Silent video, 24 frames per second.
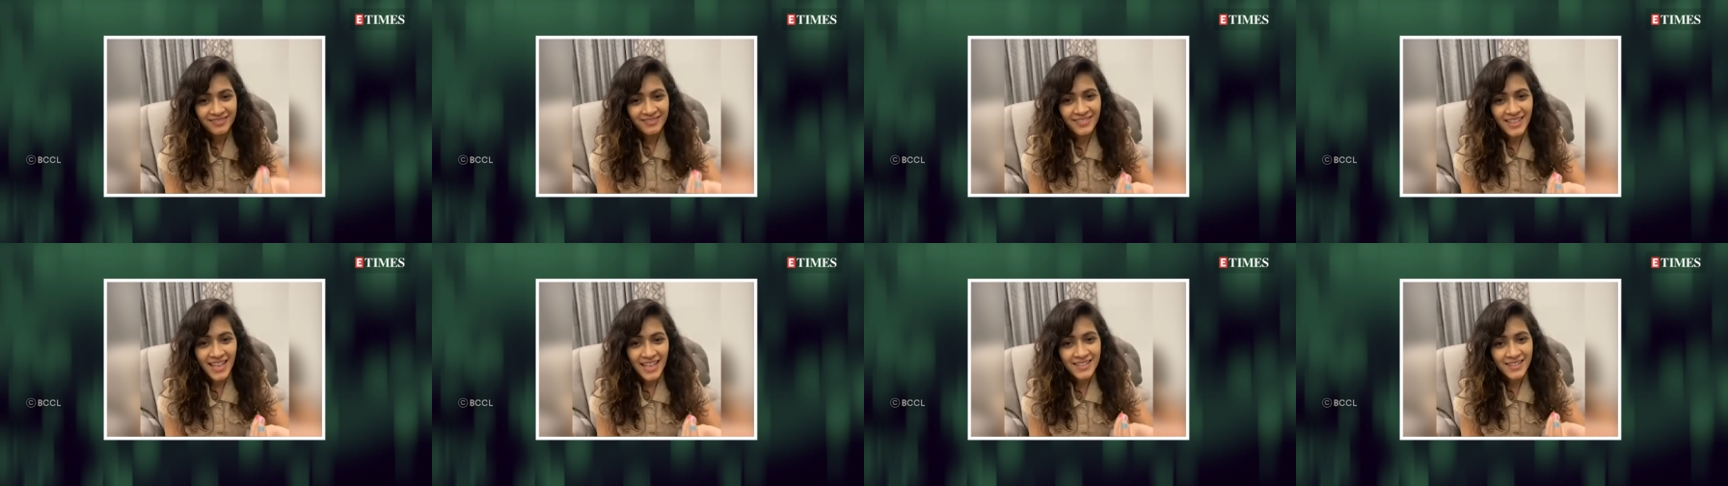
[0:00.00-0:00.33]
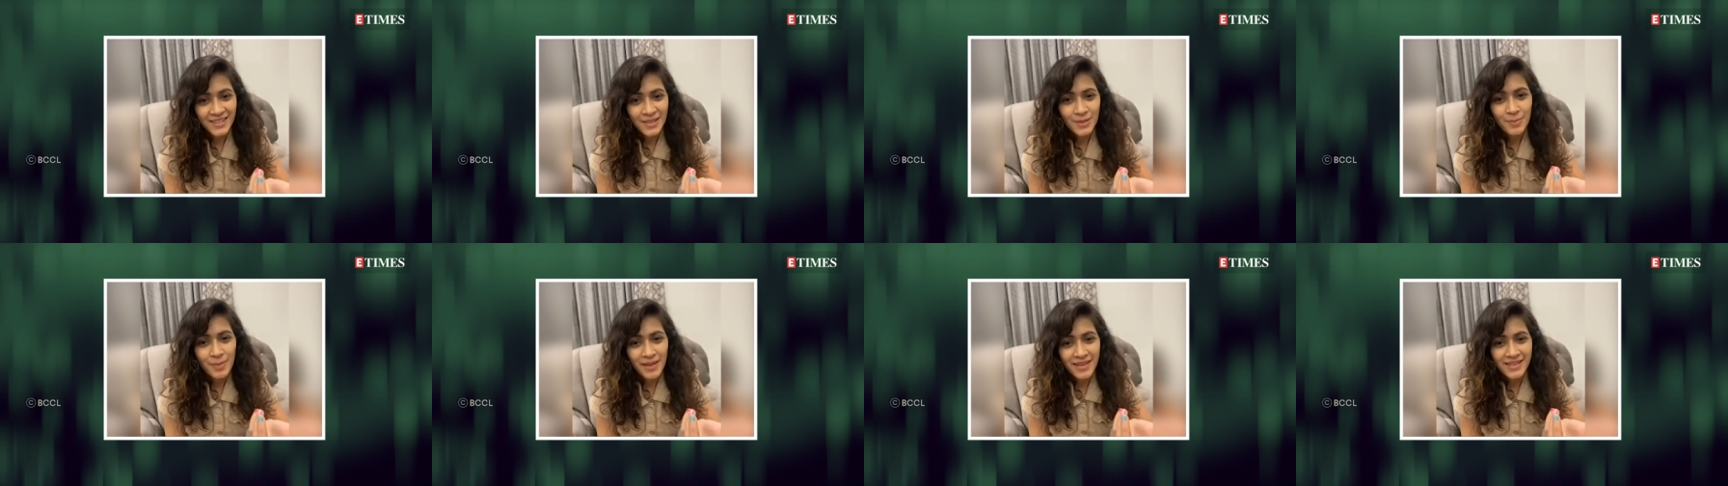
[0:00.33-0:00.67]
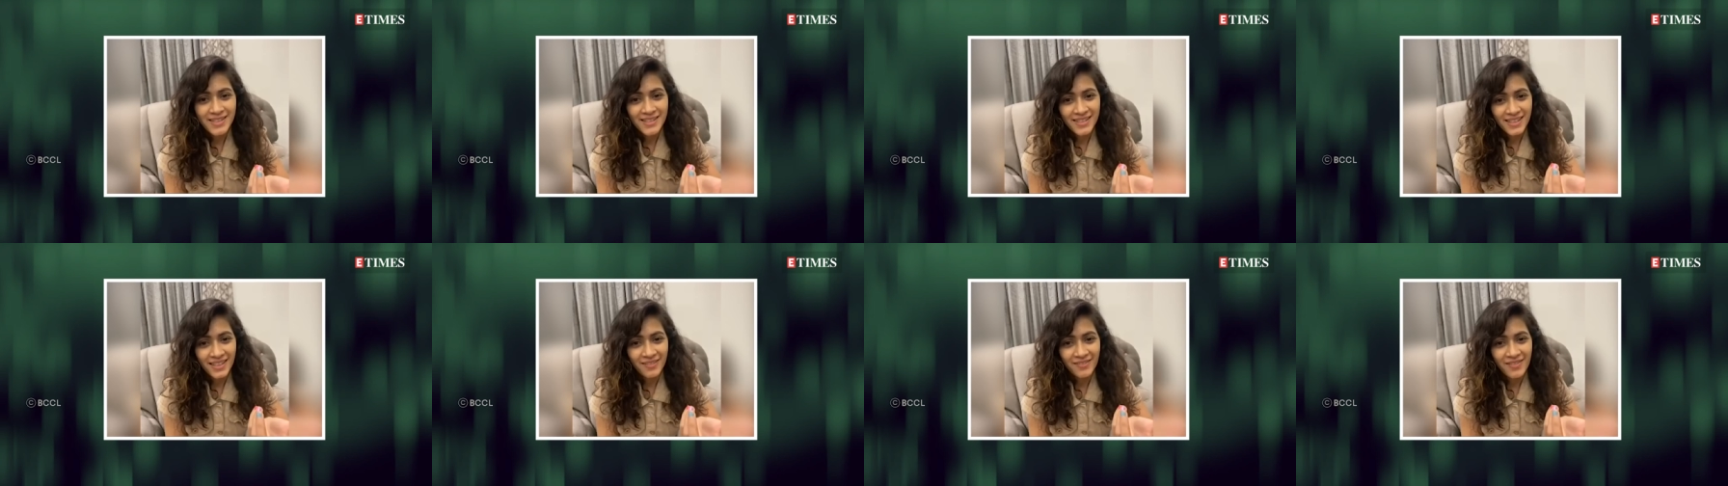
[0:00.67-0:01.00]
That's the
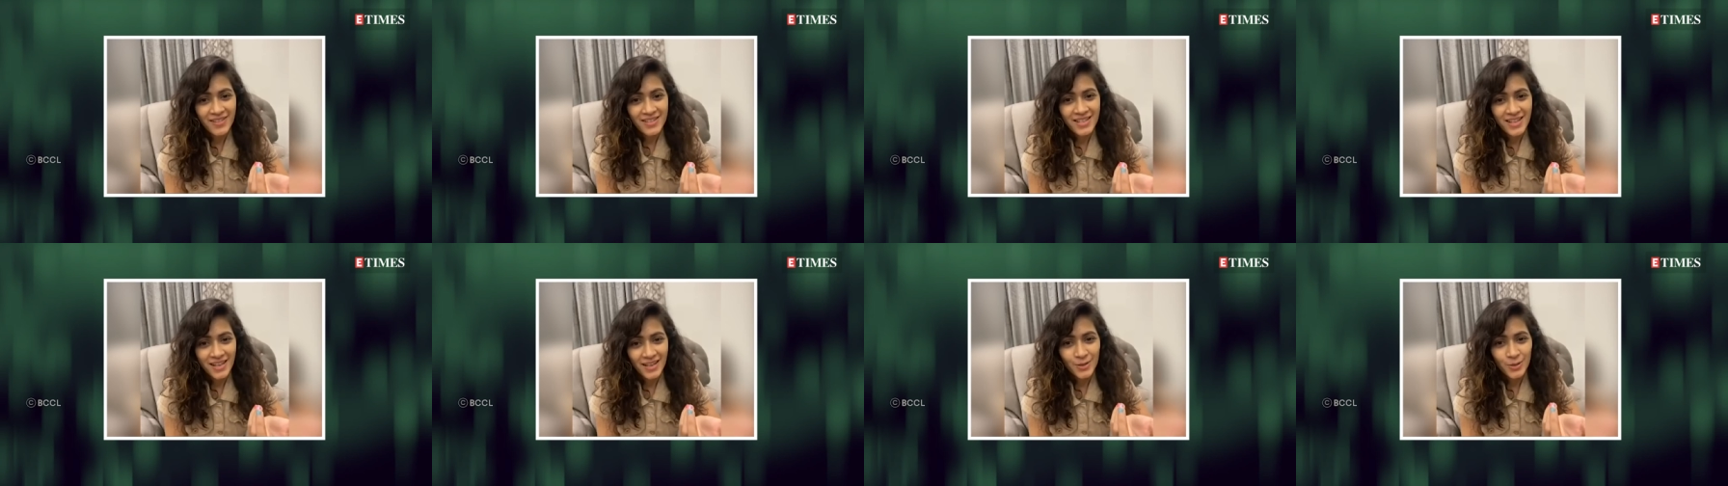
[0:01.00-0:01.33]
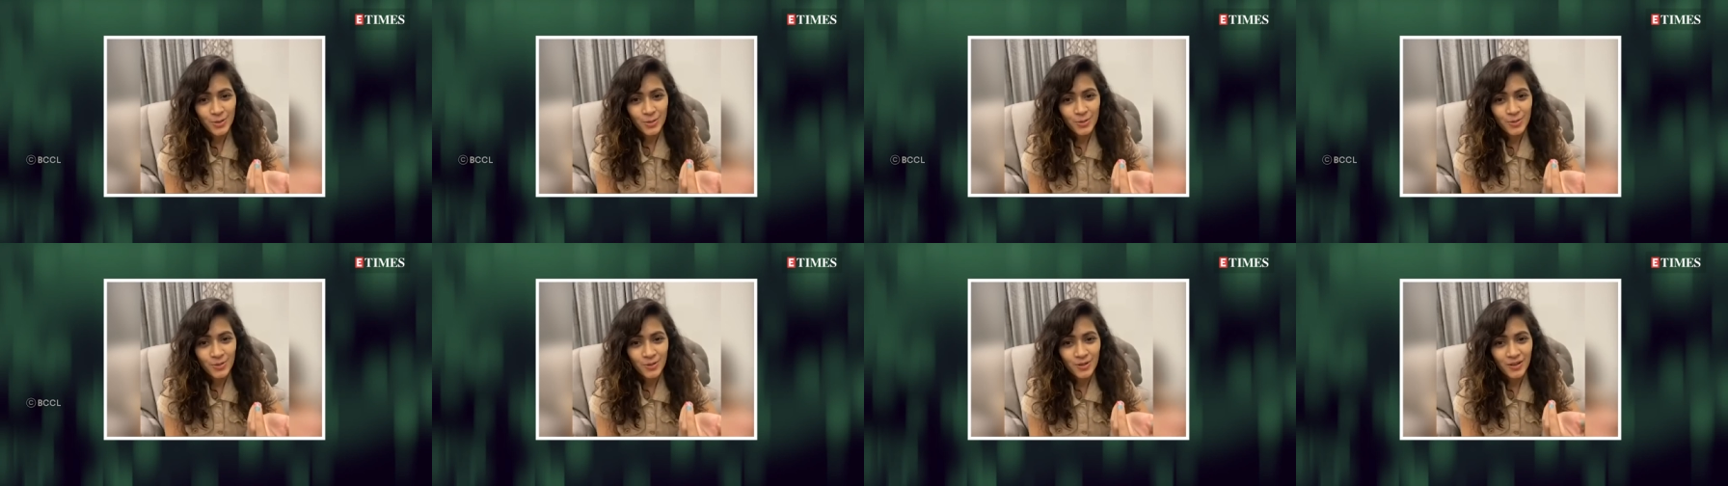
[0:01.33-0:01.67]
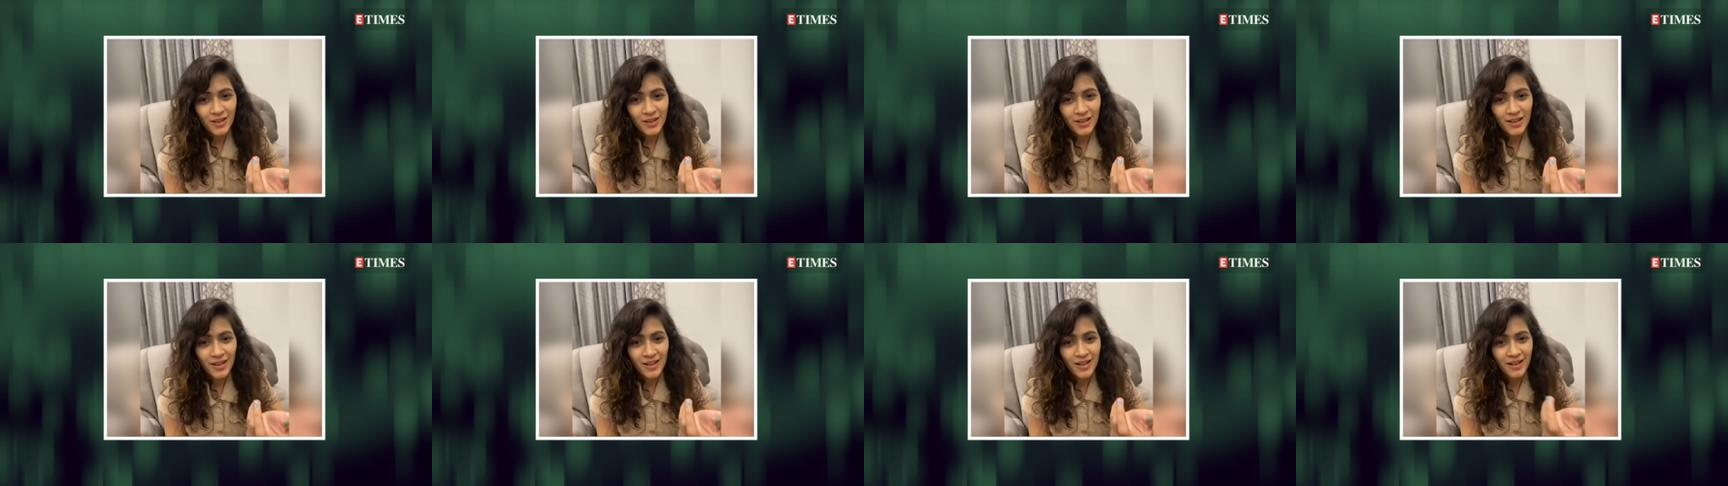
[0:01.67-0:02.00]
best thing which I do
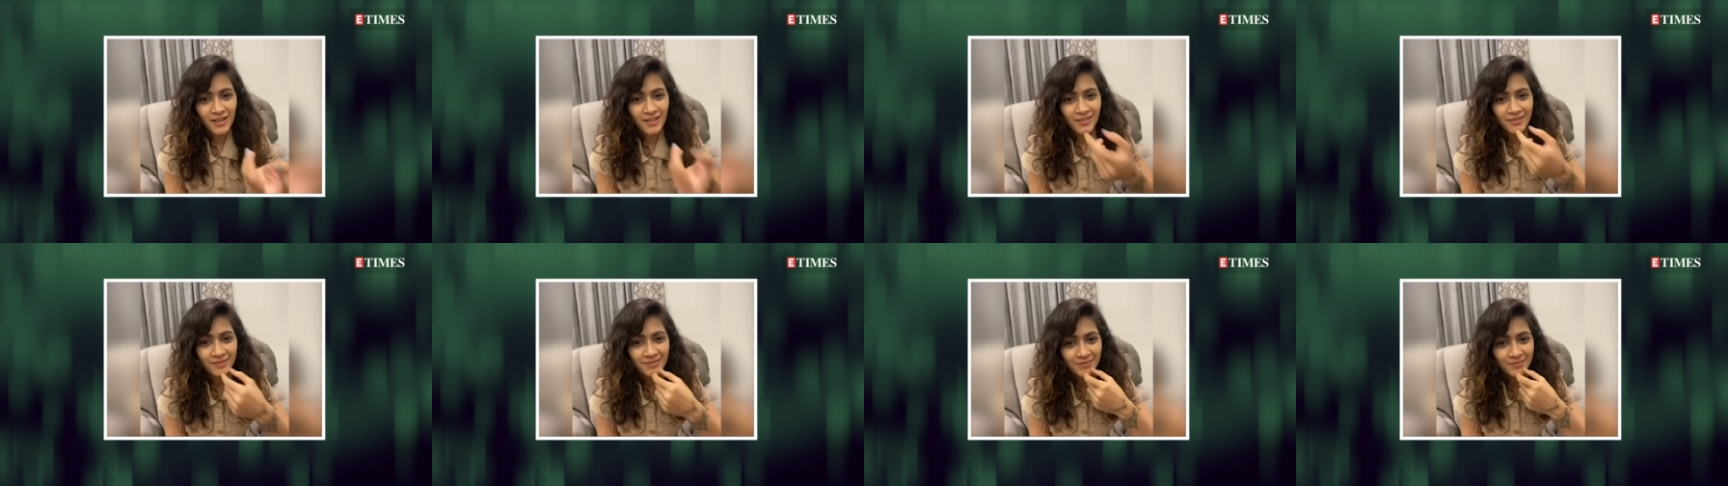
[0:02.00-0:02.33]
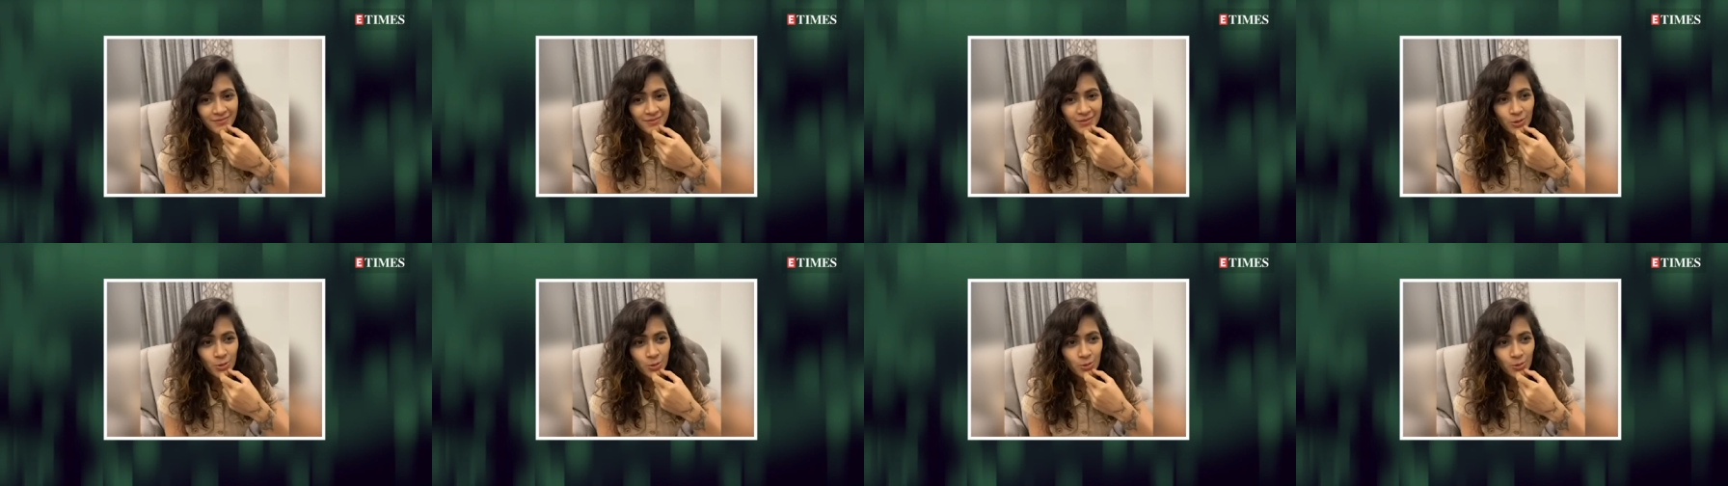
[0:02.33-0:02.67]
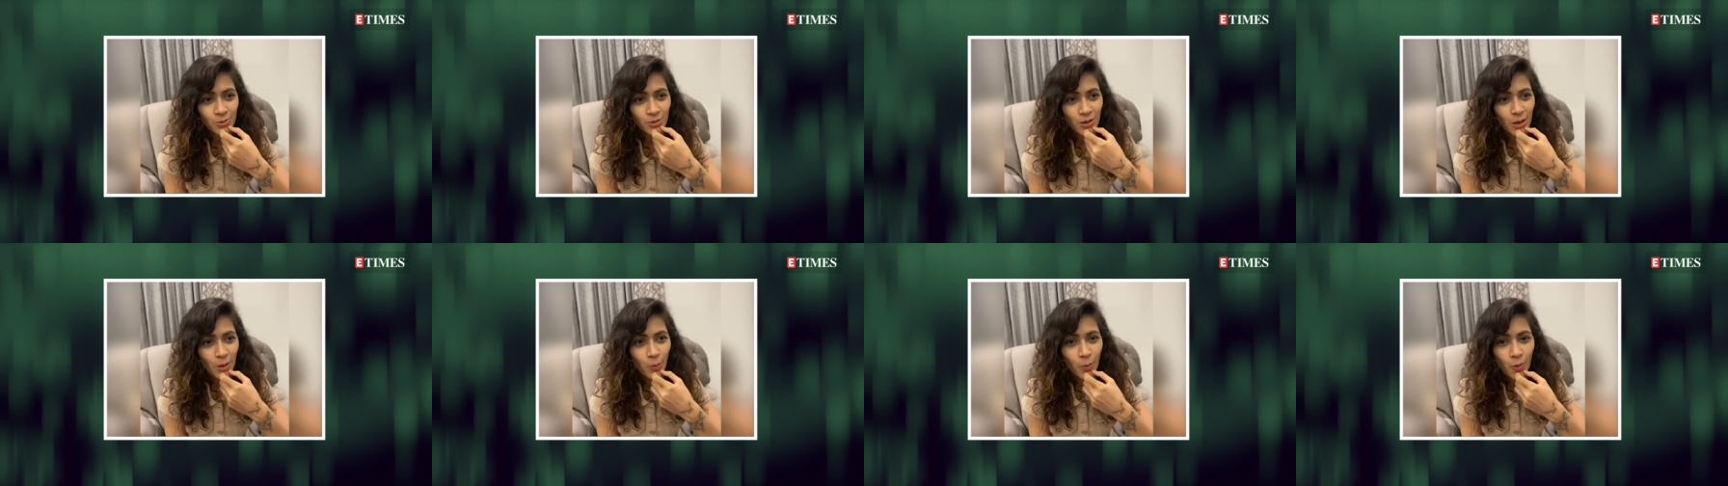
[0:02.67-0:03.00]
to
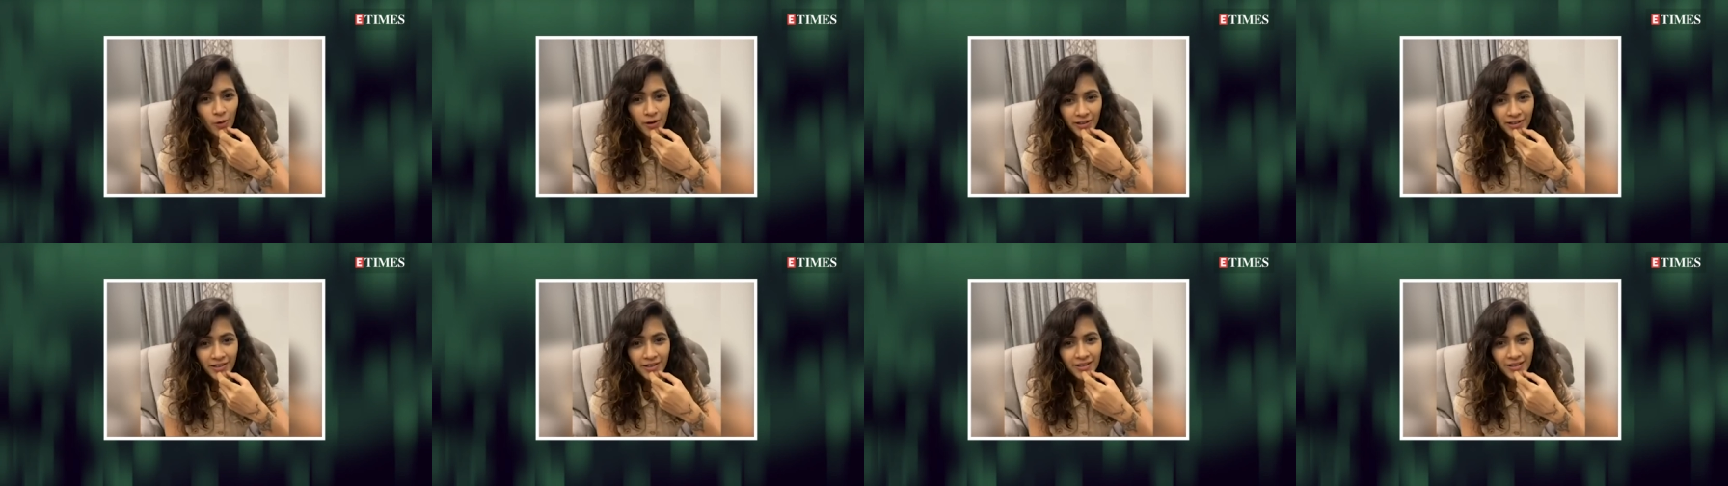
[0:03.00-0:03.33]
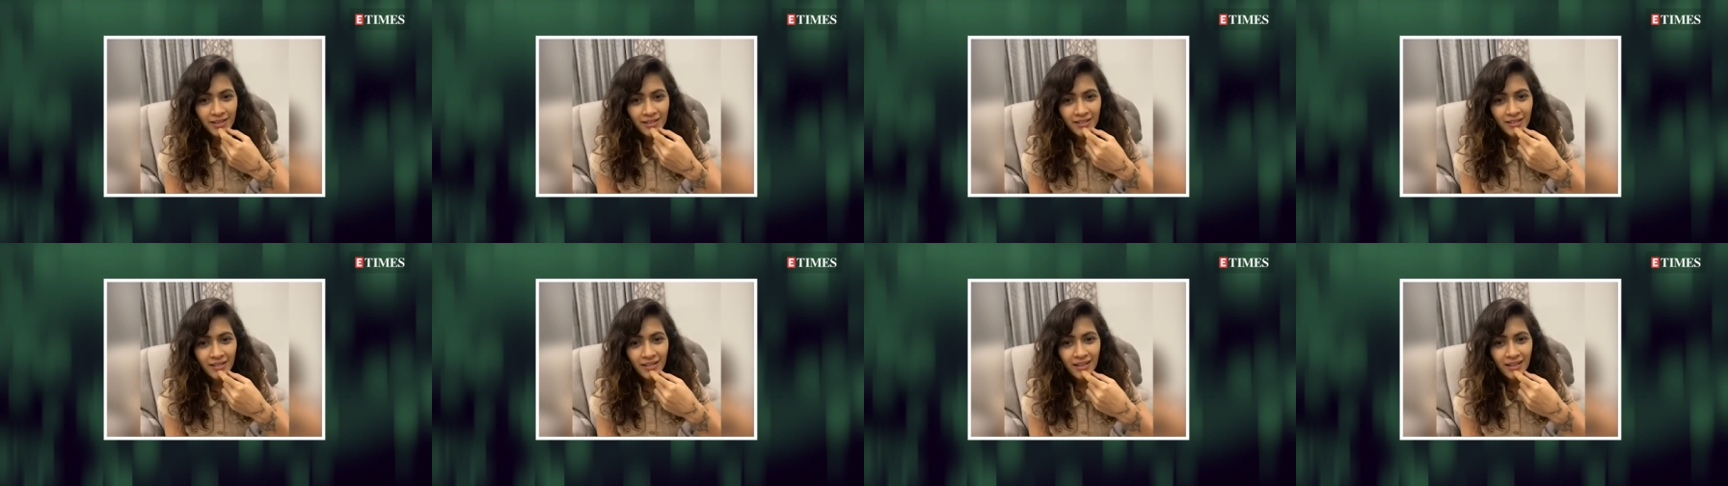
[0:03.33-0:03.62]
avoid it.